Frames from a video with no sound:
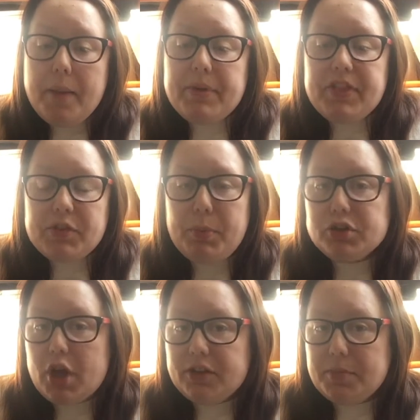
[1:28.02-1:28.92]
But this
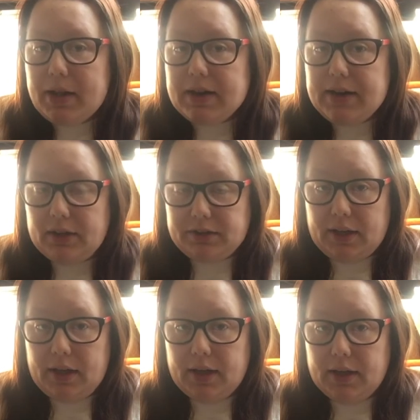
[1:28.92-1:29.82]
book talks about a
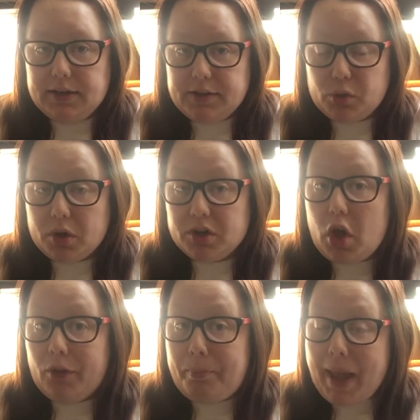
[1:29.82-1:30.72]
uh, disorder
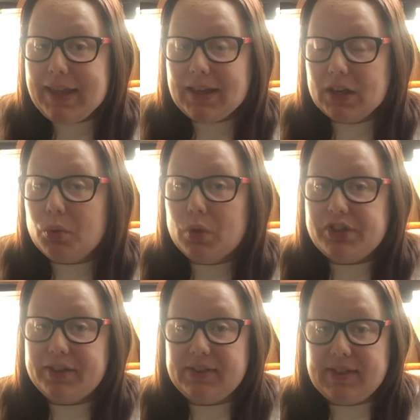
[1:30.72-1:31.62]
called pica,
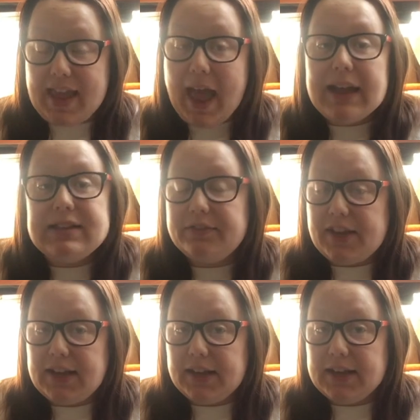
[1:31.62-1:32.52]
which is the act of
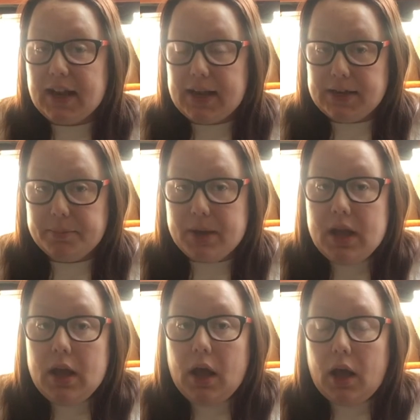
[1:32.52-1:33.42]
eating an item
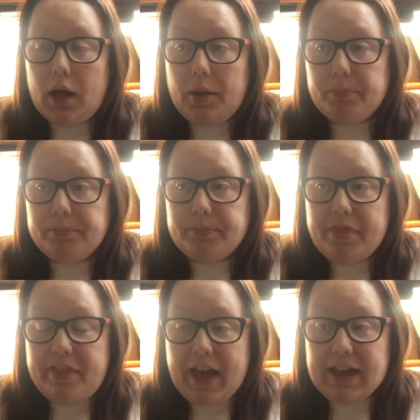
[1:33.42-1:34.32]
um,
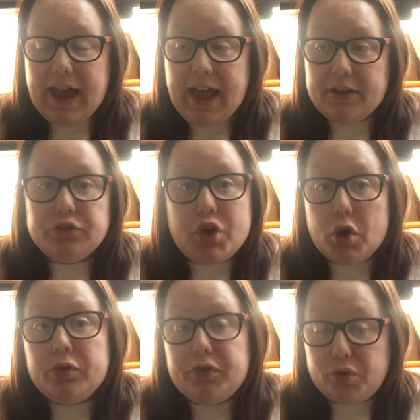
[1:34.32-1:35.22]
that has
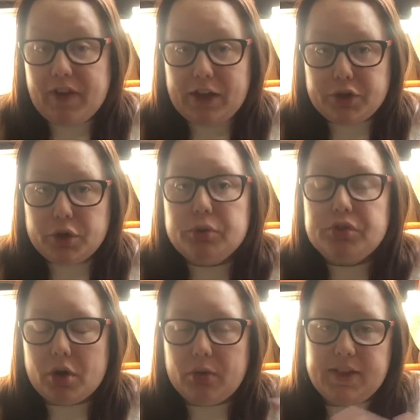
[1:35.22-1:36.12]
no food value.
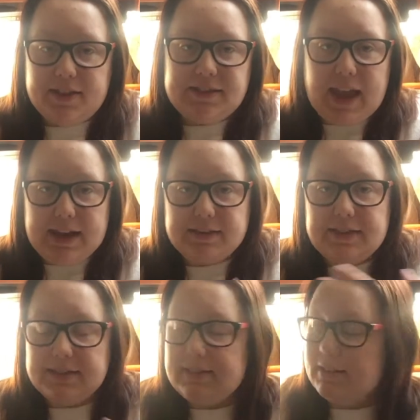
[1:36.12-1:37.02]
So in this case,
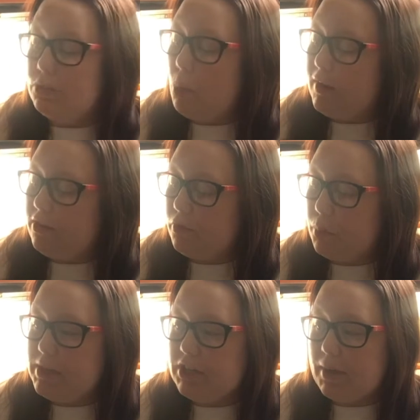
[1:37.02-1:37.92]
this is White is for
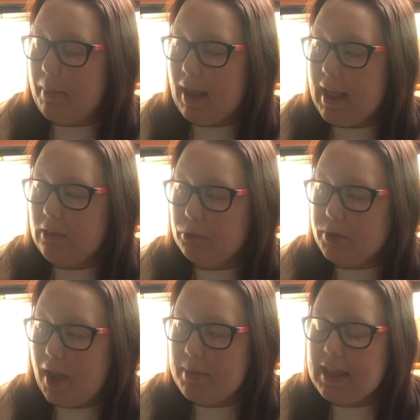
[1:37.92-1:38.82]
Witching by Helen
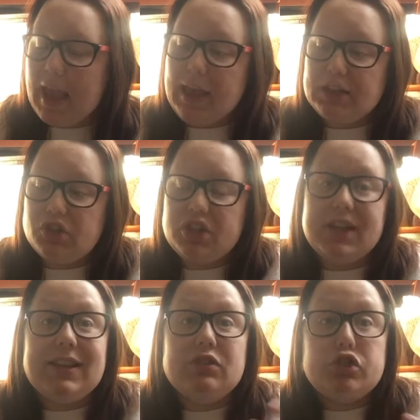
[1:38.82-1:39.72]
Oyeyemi, and she
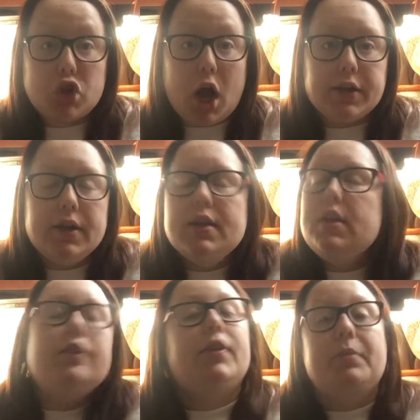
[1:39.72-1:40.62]
eats chalk
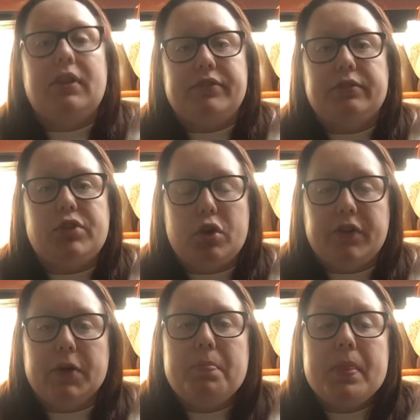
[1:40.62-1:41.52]
from the cliffs of
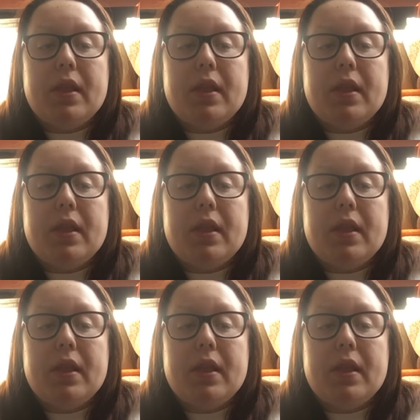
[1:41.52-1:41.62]
Dover.